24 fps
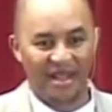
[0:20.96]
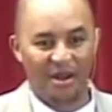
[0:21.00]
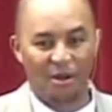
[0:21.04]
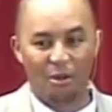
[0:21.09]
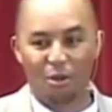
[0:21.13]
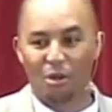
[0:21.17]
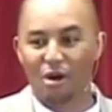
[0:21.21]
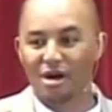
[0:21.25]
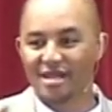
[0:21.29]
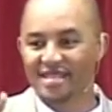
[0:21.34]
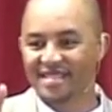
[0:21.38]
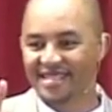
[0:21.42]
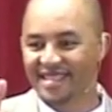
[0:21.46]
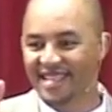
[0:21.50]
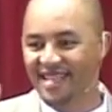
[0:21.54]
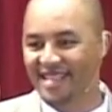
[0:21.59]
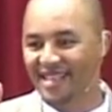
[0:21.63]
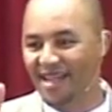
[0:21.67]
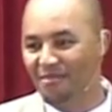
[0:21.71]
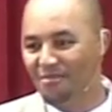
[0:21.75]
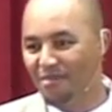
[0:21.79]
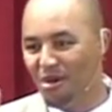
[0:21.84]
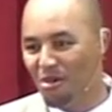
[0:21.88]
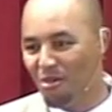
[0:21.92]
was the
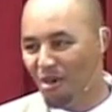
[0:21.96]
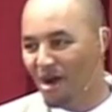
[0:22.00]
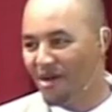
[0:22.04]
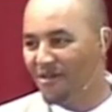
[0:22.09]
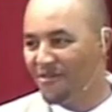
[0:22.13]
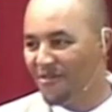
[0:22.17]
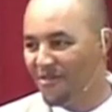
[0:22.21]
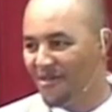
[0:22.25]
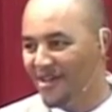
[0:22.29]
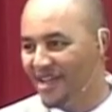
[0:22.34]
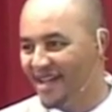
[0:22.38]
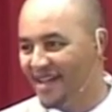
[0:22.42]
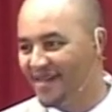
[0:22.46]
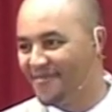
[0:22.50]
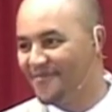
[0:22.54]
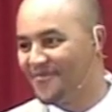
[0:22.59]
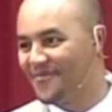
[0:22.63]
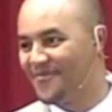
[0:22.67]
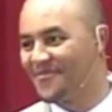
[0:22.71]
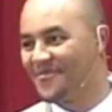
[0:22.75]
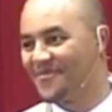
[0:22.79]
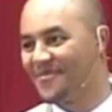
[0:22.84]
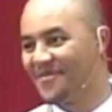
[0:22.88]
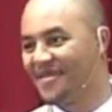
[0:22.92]
number one fear.
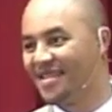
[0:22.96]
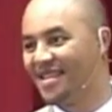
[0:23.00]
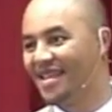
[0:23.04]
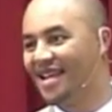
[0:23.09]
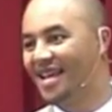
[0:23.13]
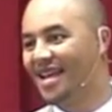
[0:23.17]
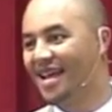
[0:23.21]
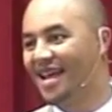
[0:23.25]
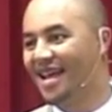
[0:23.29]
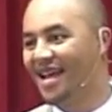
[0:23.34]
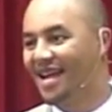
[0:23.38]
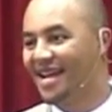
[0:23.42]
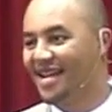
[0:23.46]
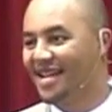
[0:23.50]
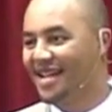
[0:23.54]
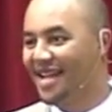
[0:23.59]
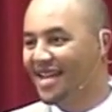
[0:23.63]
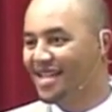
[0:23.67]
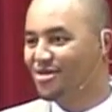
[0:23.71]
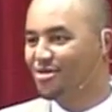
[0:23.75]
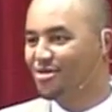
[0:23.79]
Guess